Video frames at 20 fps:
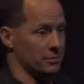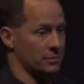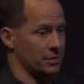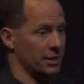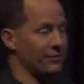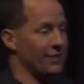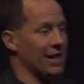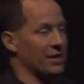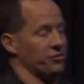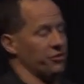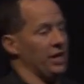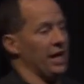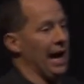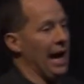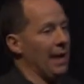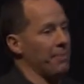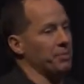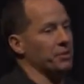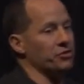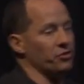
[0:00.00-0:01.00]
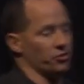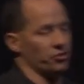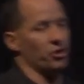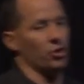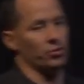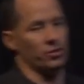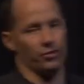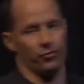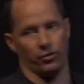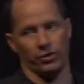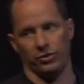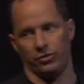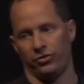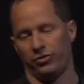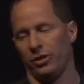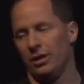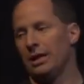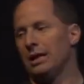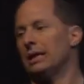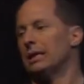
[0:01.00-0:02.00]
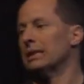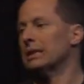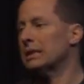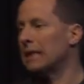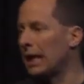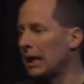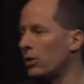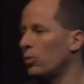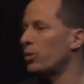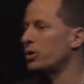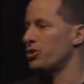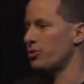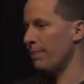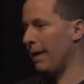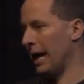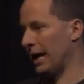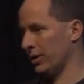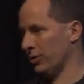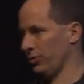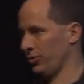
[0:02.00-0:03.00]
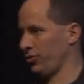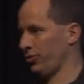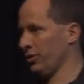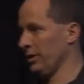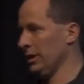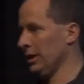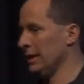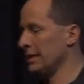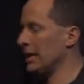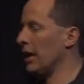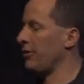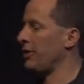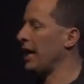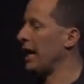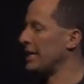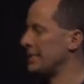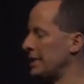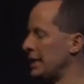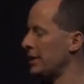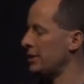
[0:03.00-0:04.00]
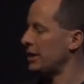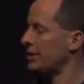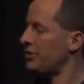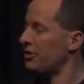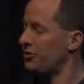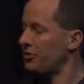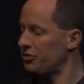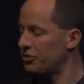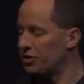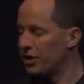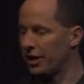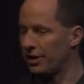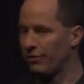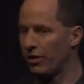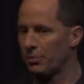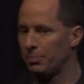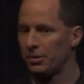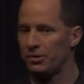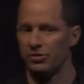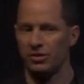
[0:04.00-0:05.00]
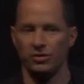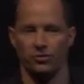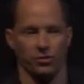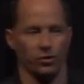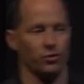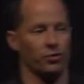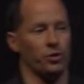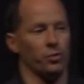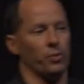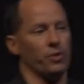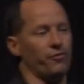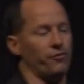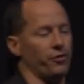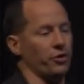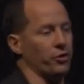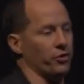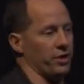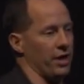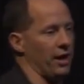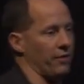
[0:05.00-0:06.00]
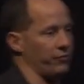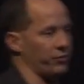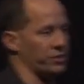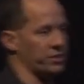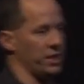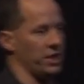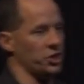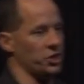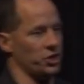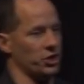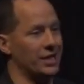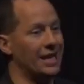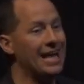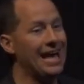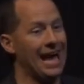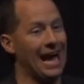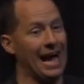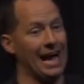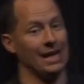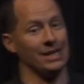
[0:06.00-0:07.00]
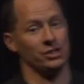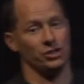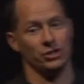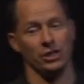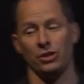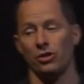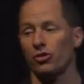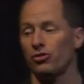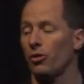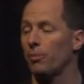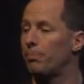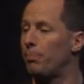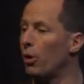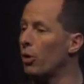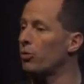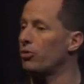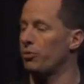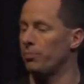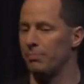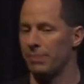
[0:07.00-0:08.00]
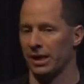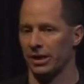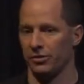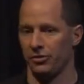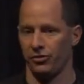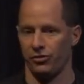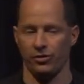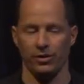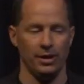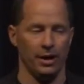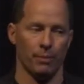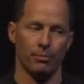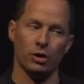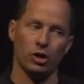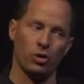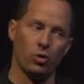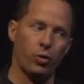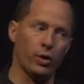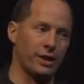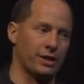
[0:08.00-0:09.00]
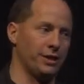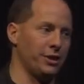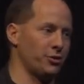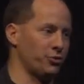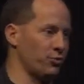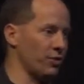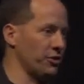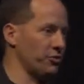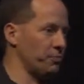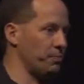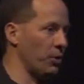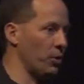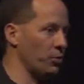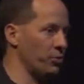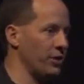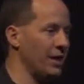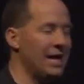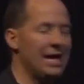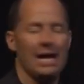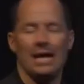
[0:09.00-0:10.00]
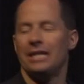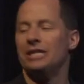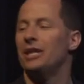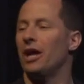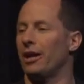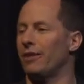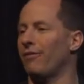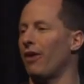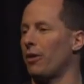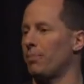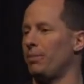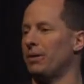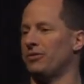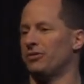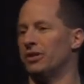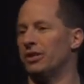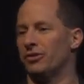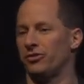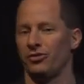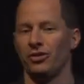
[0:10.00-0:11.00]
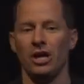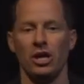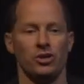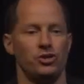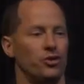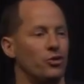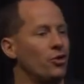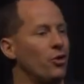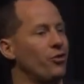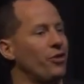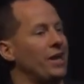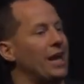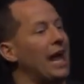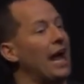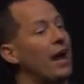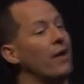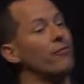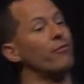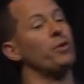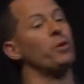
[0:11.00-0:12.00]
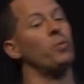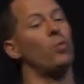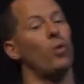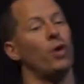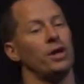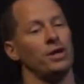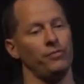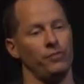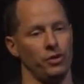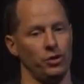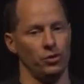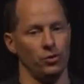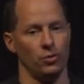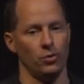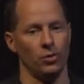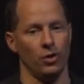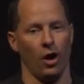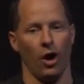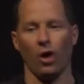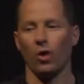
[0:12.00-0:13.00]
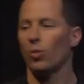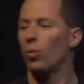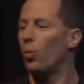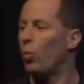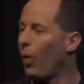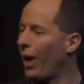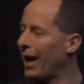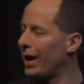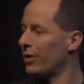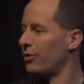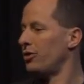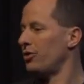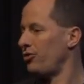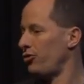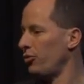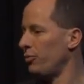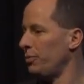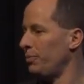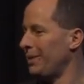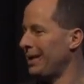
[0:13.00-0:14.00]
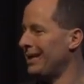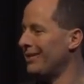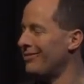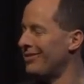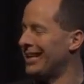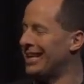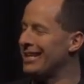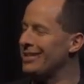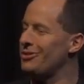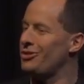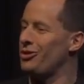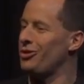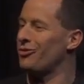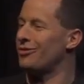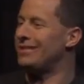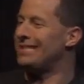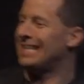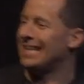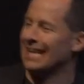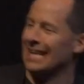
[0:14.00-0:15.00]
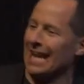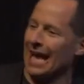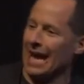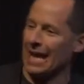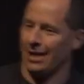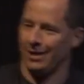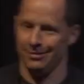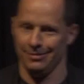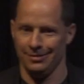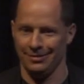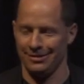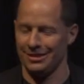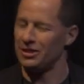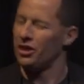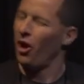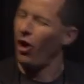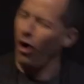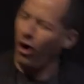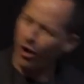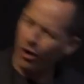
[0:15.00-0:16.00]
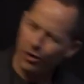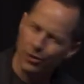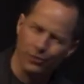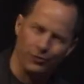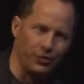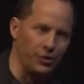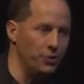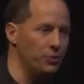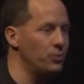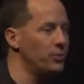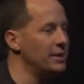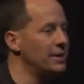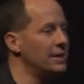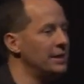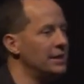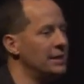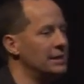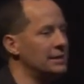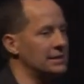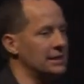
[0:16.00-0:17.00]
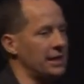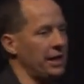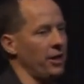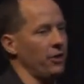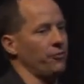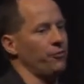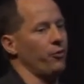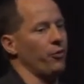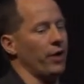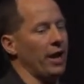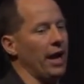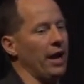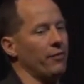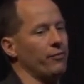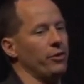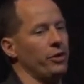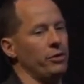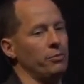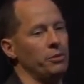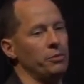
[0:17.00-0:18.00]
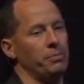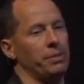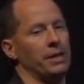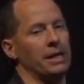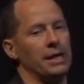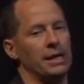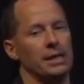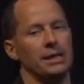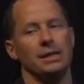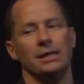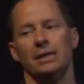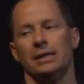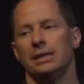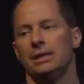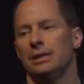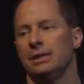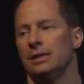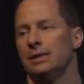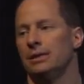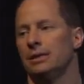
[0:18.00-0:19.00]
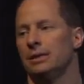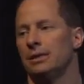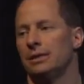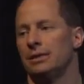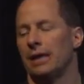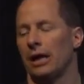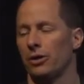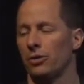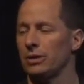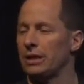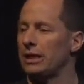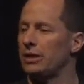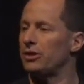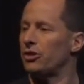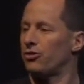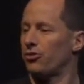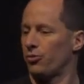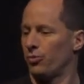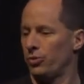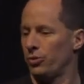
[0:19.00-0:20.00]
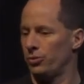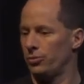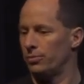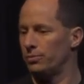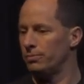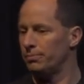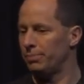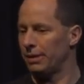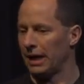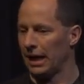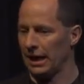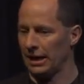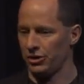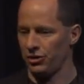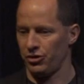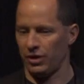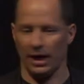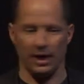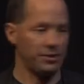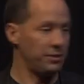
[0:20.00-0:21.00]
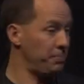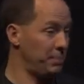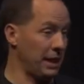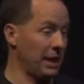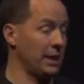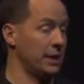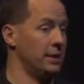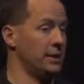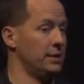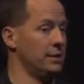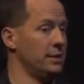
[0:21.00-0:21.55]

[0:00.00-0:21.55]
If it actually happens, there's no difference. Language matters. Now, the idea that this is none of our business or that we fear confrontation, actually, those are both myths. I'm going to quickly address both. None of our business. Do you know that every one of you are wired as human beings into your DNA? It's in the heart of you to care for every human being, not only in this room, but actually on the planet.